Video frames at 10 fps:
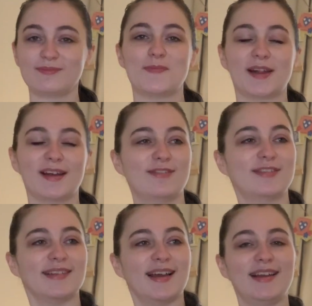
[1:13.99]
But I've
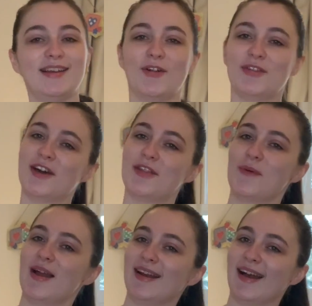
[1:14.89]
slightly gone the other
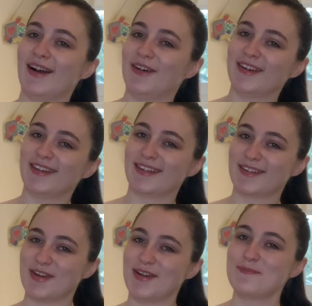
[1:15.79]
way now, and
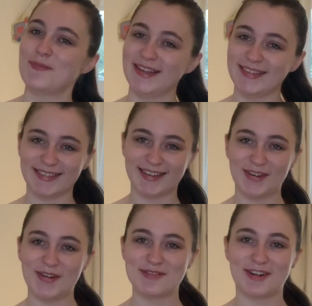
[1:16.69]
I've been eating a
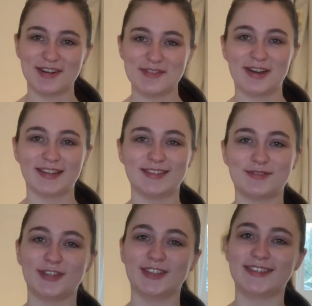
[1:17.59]
lot of very fatty
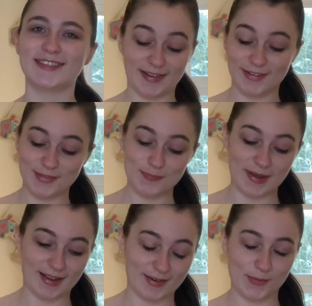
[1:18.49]
foods. I know it's
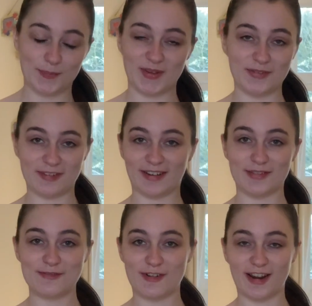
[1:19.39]
bad, I'm a big fan
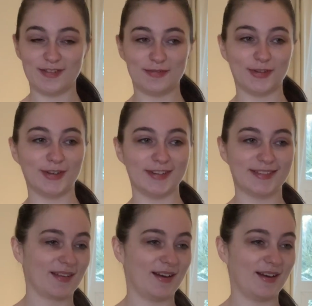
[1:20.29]
of fried foods.